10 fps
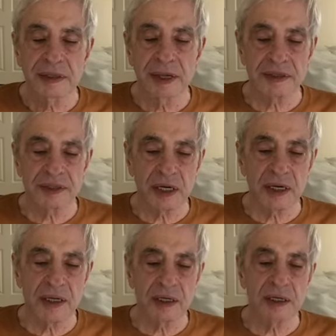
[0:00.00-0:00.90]

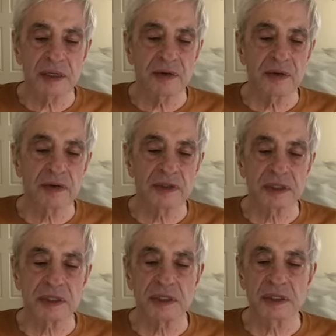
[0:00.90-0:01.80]
anxiety,
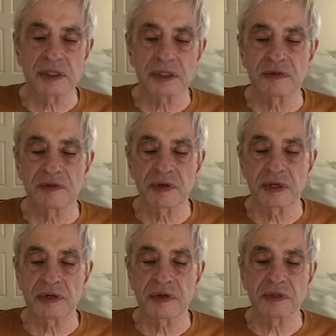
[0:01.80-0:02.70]
neurosis,
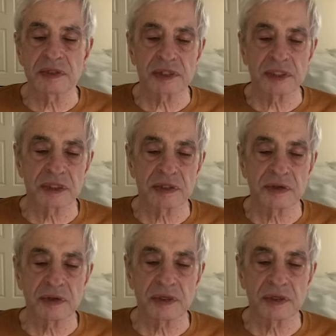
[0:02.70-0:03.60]
fear,
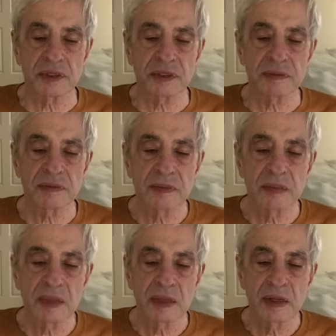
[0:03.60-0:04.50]
insecurity,
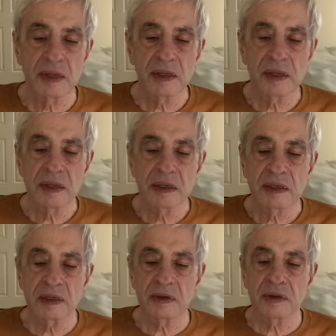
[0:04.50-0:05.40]

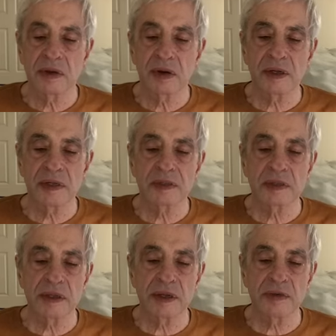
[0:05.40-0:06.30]
you know, learning to
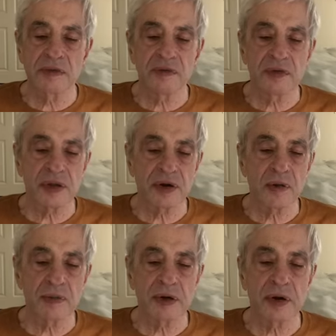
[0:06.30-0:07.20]
live with an
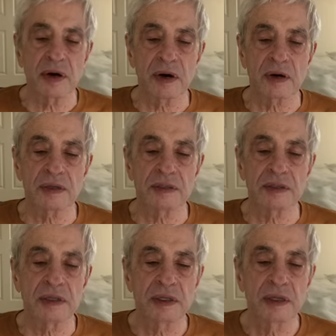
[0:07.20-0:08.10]
open heart,
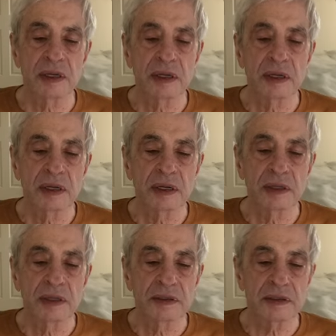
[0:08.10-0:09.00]

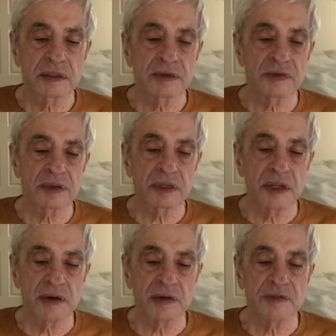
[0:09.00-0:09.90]
to live with
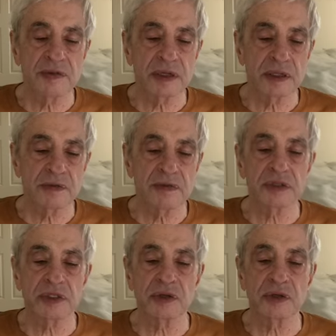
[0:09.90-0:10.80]
love, to live with
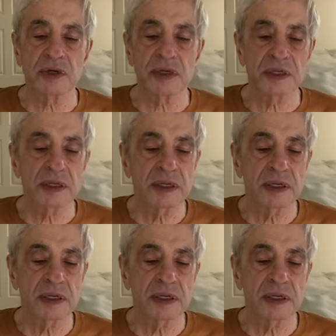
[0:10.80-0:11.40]
joy,